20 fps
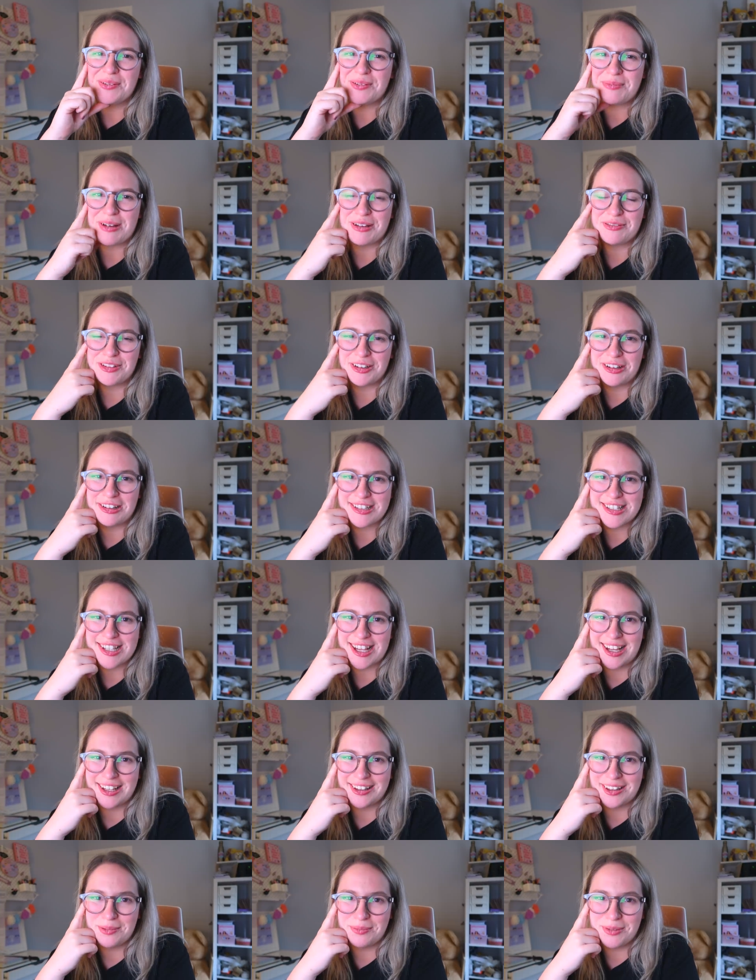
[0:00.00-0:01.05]
well, my vlogs
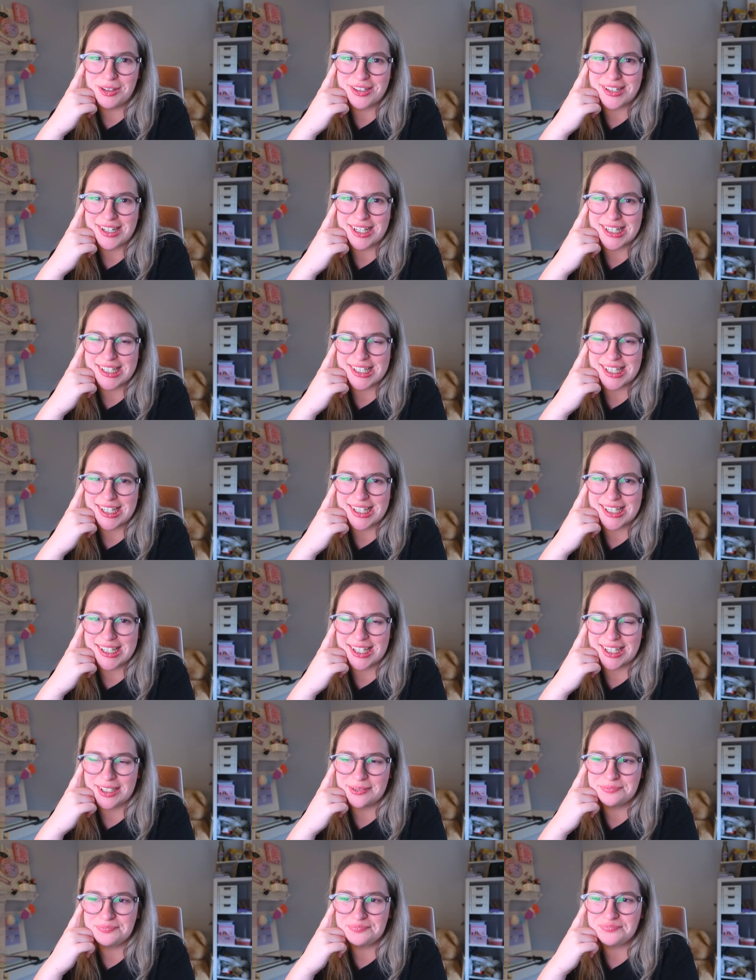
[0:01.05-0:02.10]
aren't the most
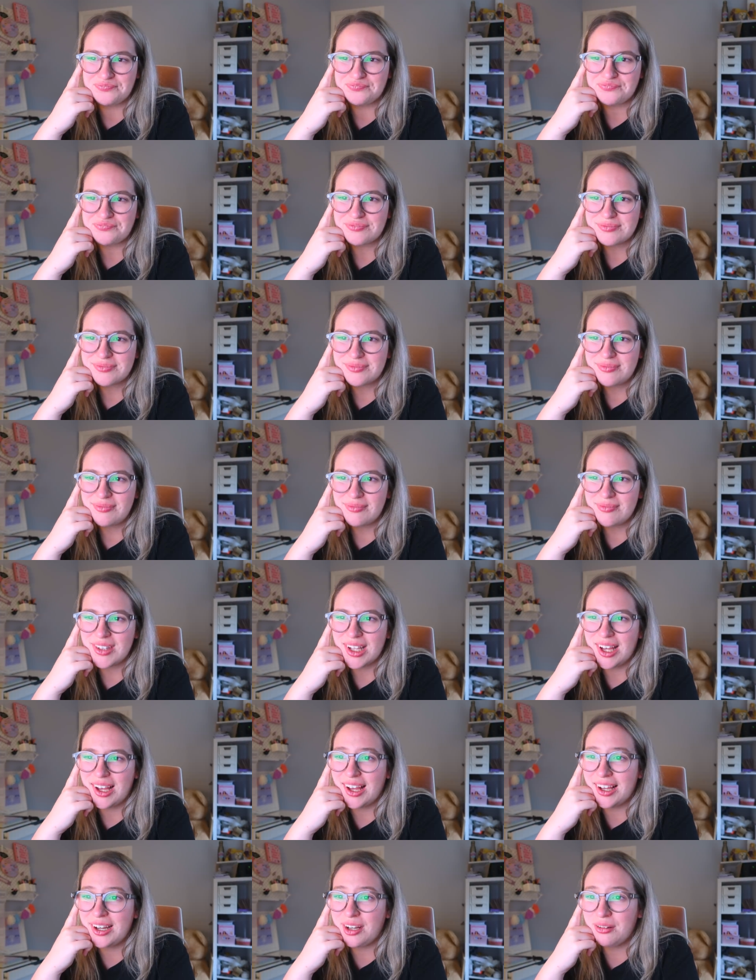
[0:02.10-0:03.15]
exciting.
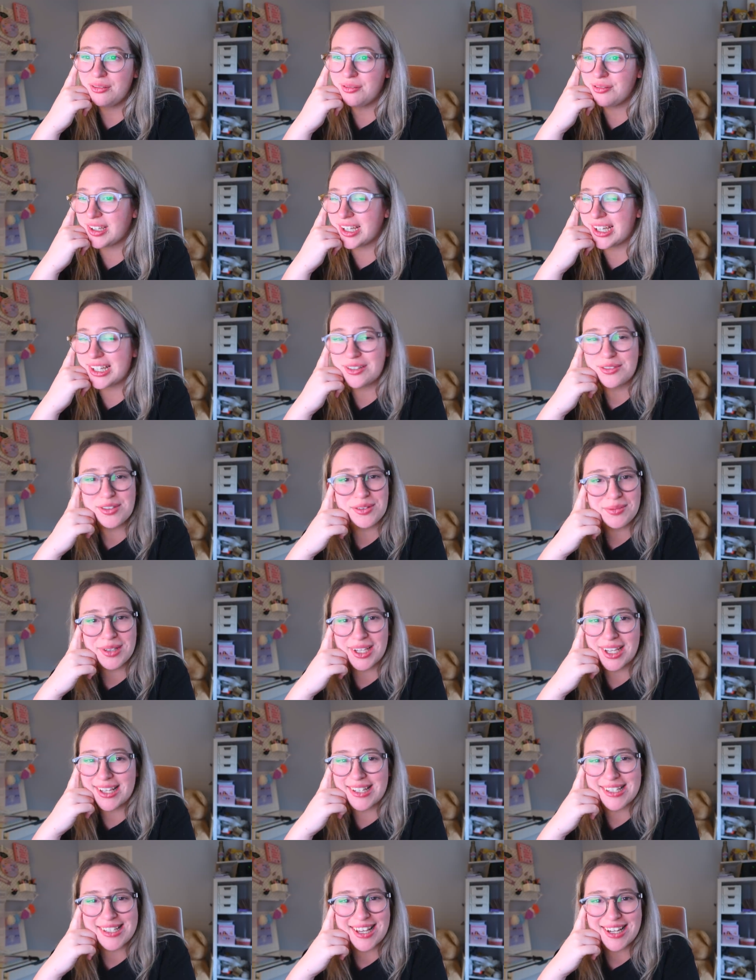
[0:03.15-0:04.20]
And hopefully I do something
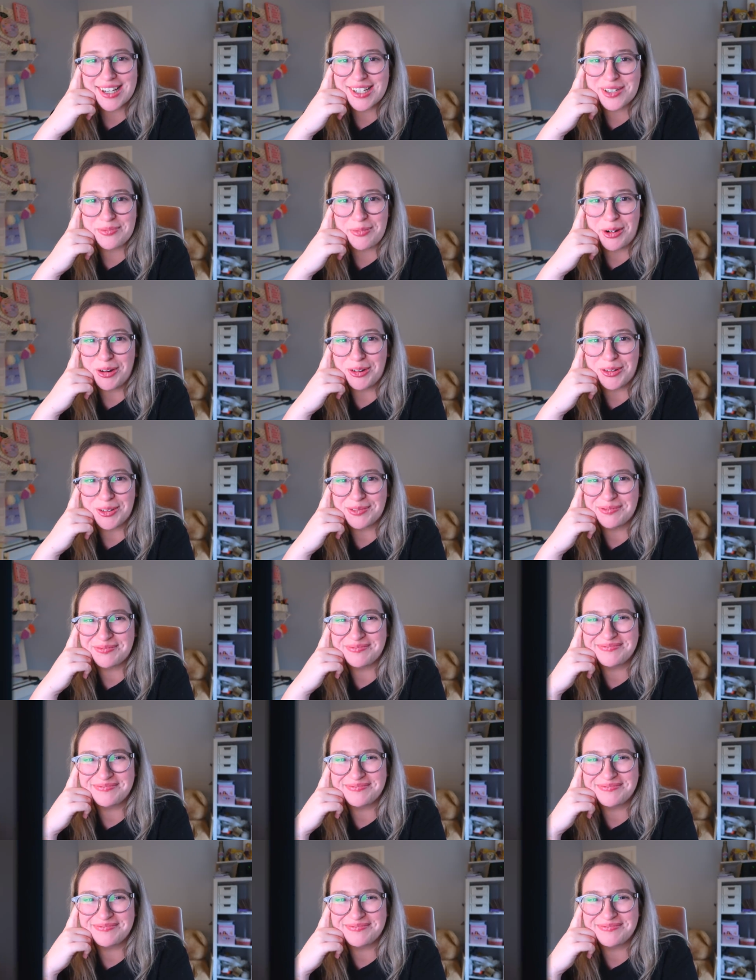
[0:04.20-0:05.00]
exciting tomorrow.